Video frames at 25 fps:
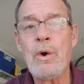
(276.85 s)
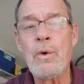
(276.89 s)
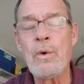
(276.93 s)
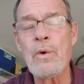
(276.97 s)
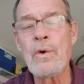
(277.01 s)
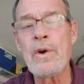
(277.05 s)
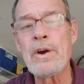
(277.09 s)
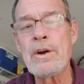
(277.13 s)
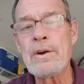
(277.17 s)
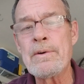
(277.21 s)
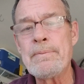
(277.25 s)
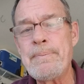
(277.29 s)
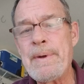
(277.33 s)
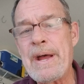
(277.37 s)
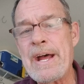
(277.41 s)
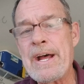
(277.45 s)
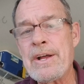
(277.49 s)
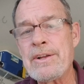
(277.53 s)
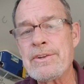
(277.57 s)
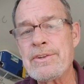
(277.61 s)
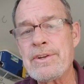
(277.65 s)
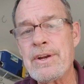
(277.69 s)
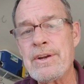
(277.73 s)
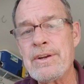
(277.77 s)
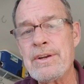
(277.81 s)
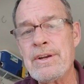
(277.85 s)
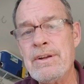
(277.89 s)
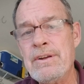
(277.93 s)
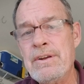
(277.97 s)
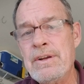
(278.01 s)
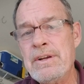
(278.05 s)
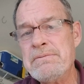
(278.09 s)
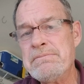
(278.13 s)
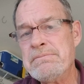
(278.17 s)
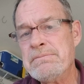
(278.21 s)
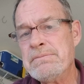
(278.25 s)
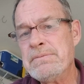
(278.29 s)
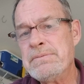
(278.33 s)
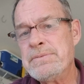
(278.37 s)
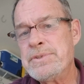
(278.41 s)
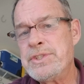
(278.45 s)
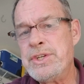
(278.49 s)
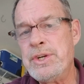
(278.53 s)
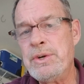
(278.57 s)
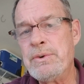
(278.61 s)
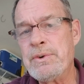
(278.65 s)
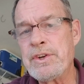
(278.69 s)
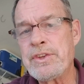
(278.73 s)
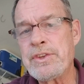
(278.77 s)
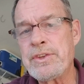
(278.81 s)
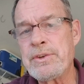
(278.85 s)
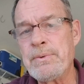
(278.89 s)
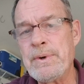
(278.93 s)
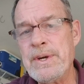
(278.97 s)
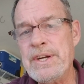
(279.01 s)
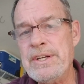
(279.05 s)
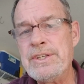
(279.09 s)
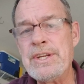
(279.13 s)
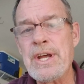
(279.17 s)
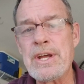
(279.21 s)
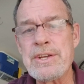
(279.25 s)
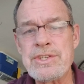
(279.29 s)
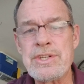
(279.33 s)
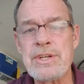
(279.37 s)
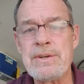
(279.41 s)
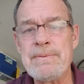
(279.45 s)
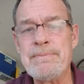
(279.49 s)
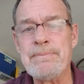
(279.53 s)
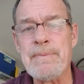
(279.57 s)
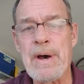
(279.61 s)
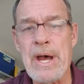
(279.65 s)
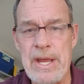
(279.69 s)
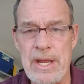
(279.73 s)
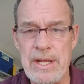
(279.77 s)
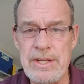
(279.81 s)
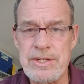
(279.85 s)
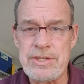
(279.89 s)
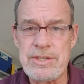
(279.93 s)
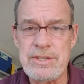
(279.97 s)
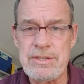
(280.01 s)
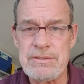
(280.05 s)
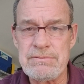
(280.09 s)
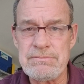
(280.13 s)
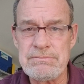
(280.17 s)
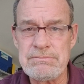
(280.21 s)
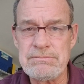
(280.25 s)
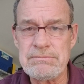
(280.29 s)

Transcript: order about 2 or 3 dozen mics,